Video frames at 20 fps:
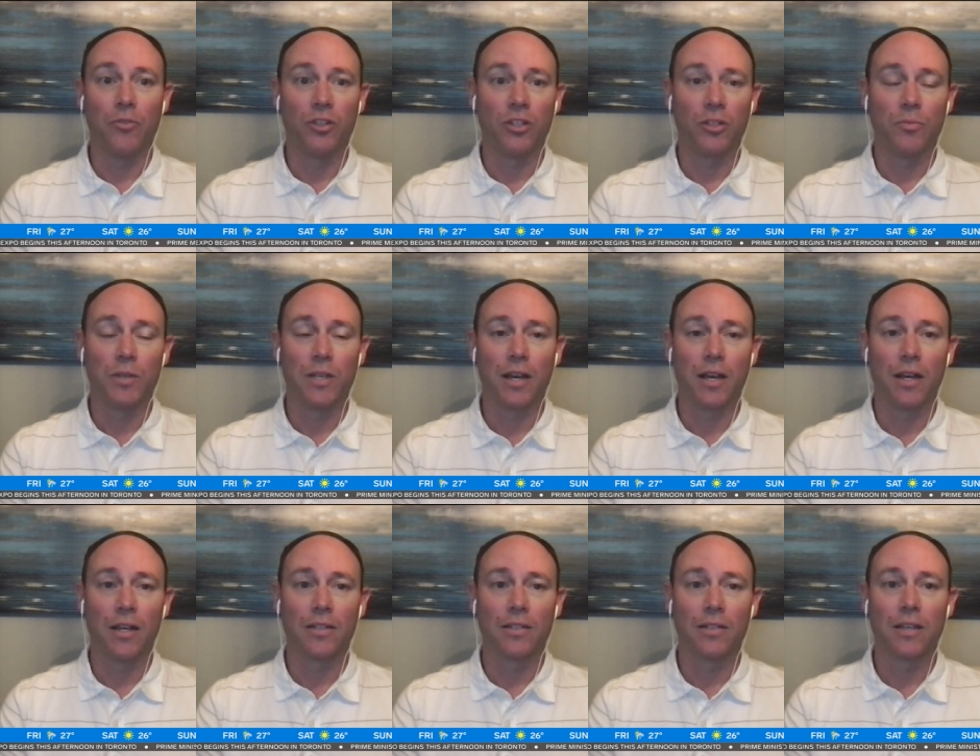just
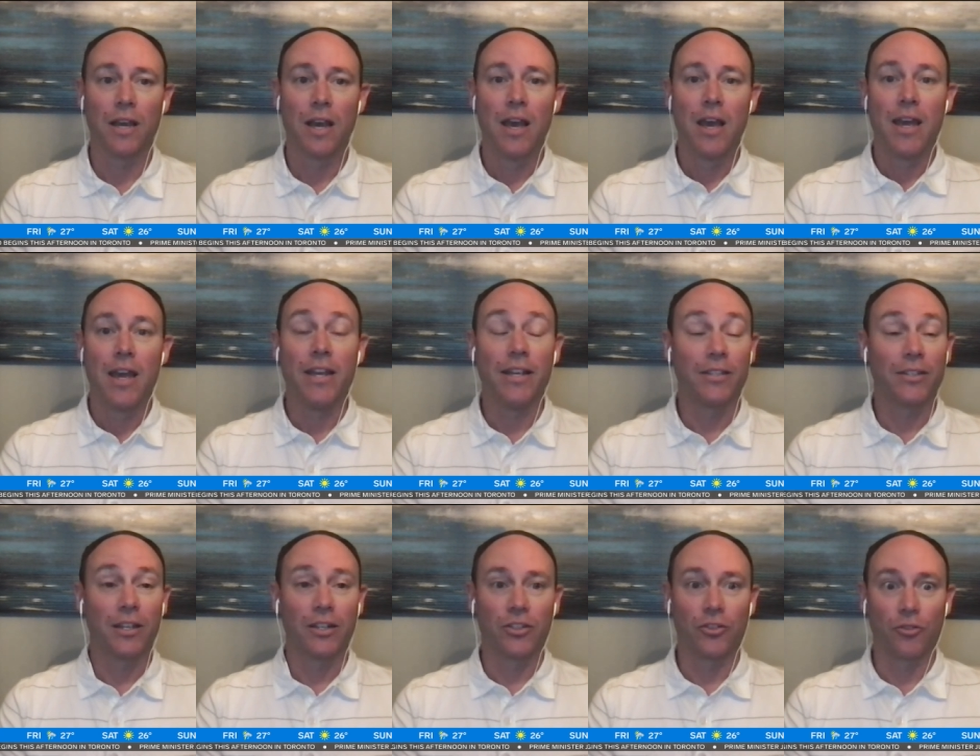because
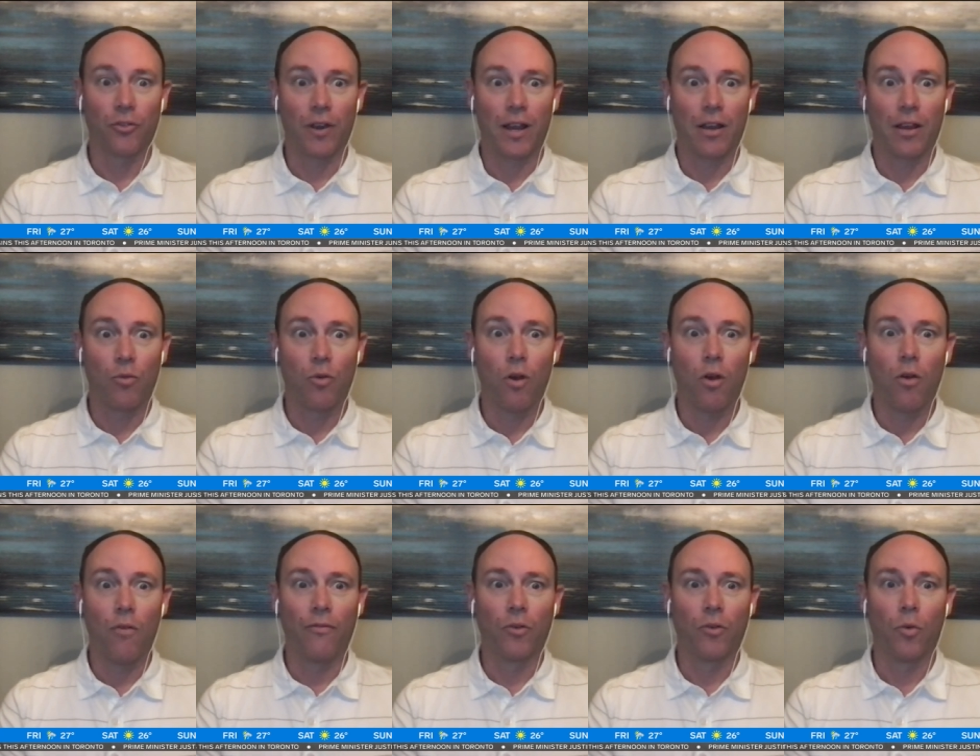he's such a great
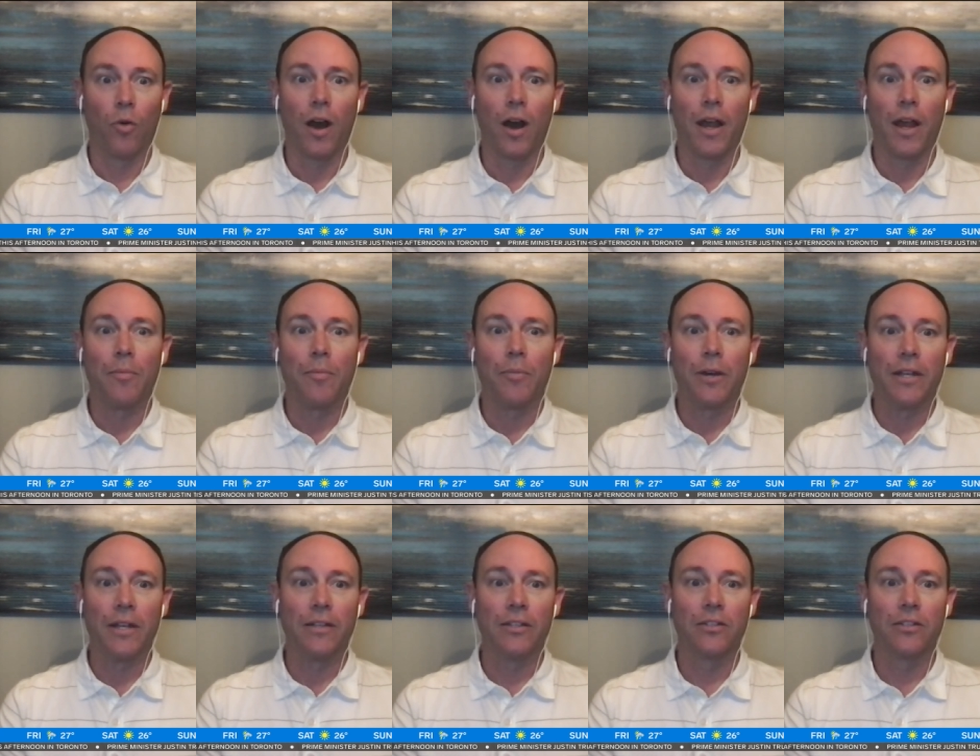quote for one,
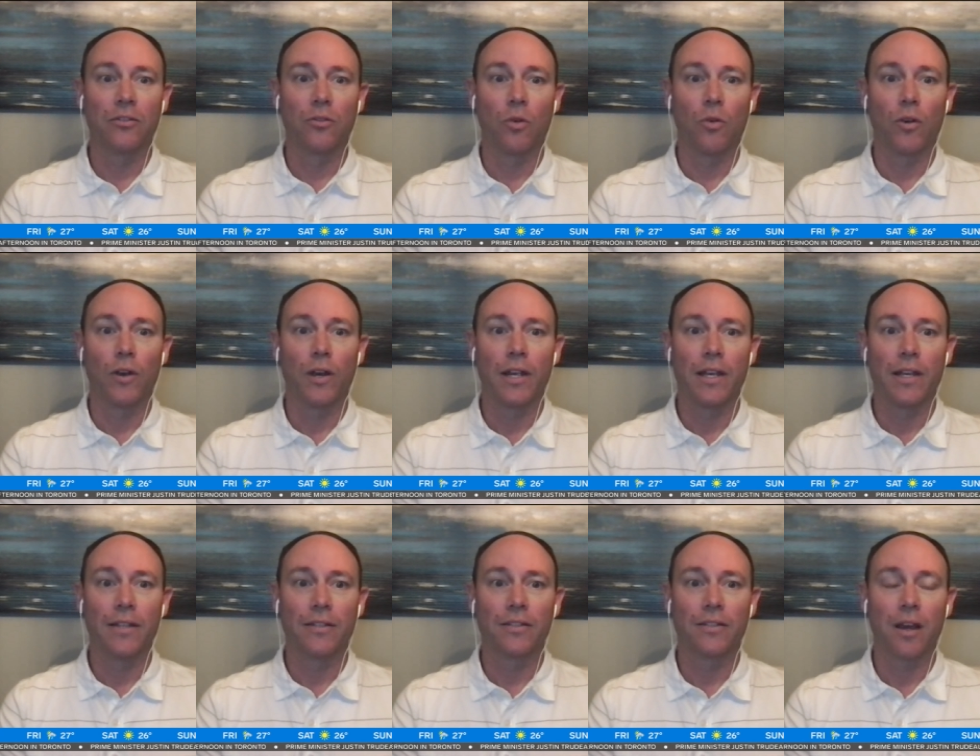but his
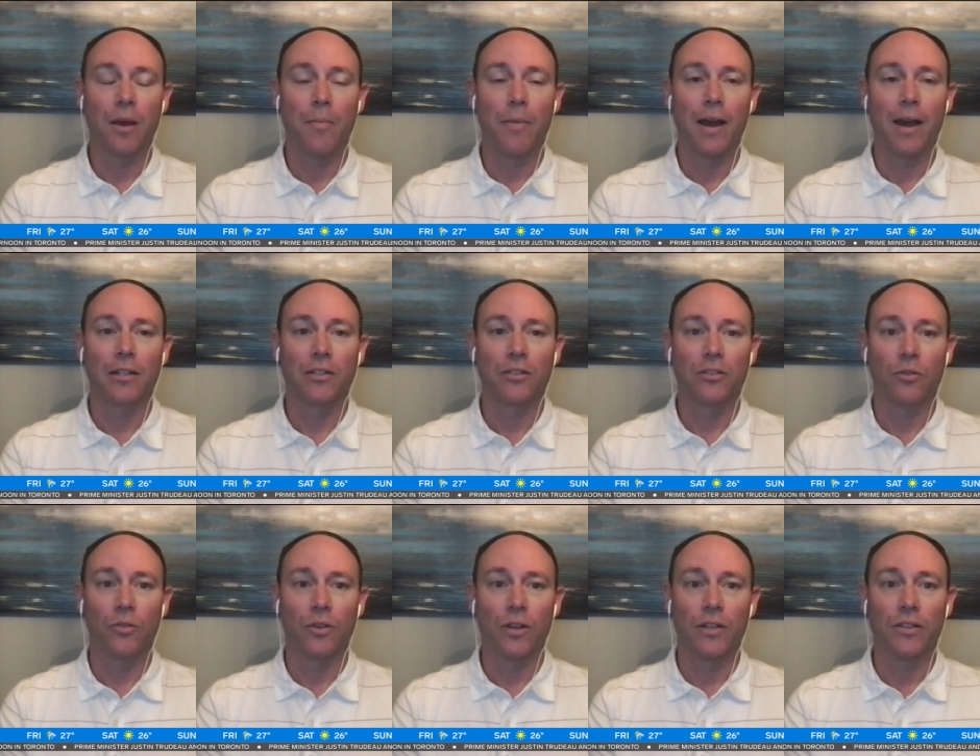story, his comeback
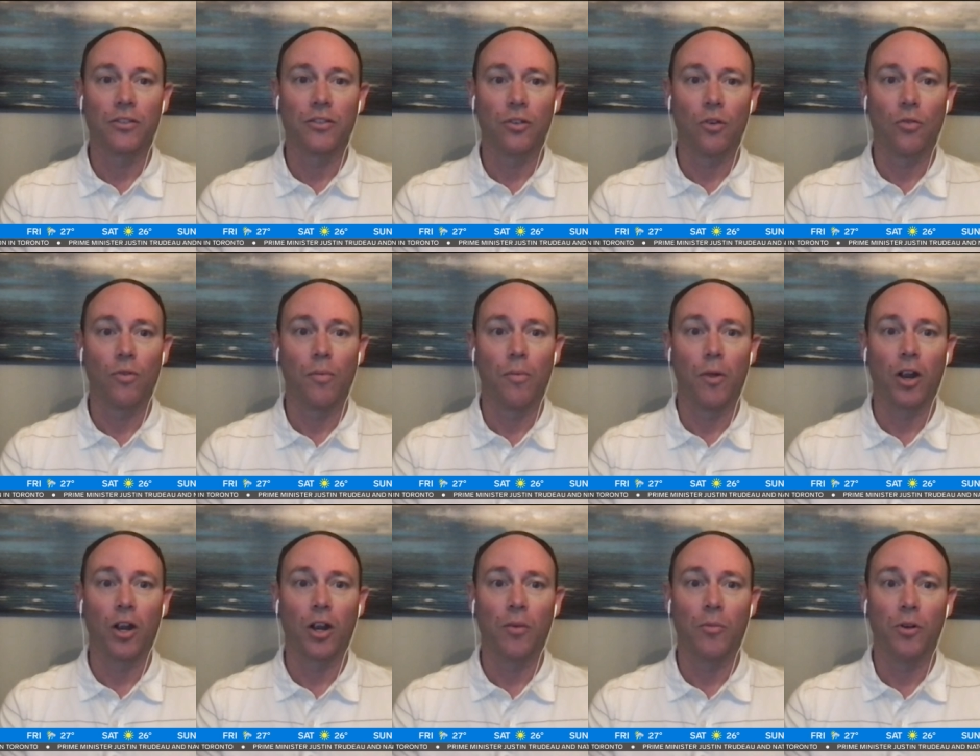story is so
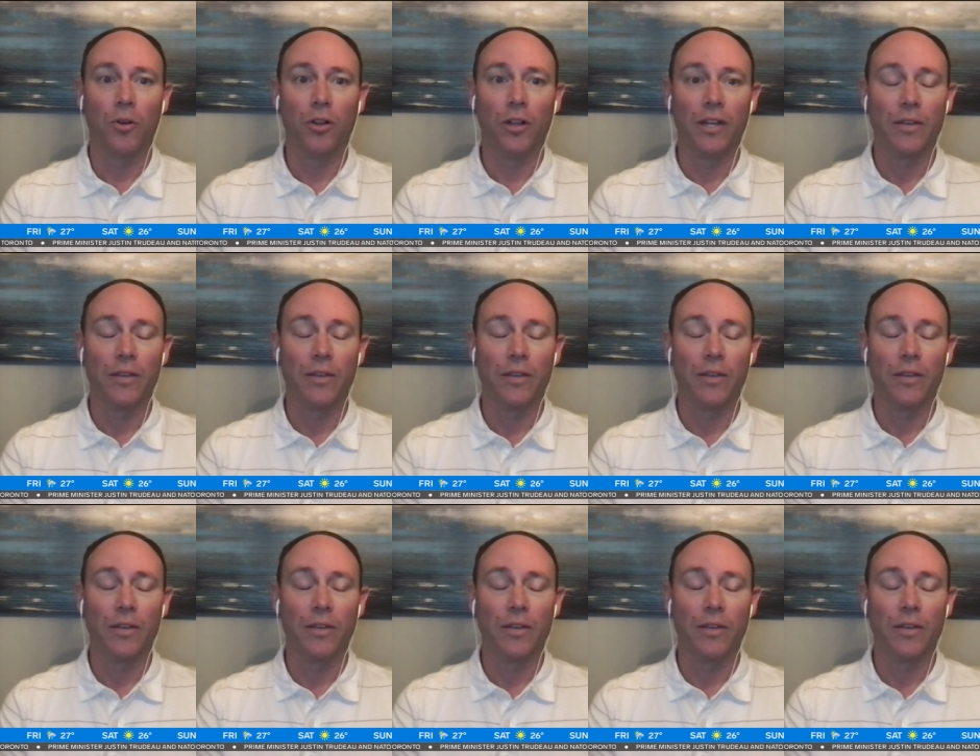remarkable.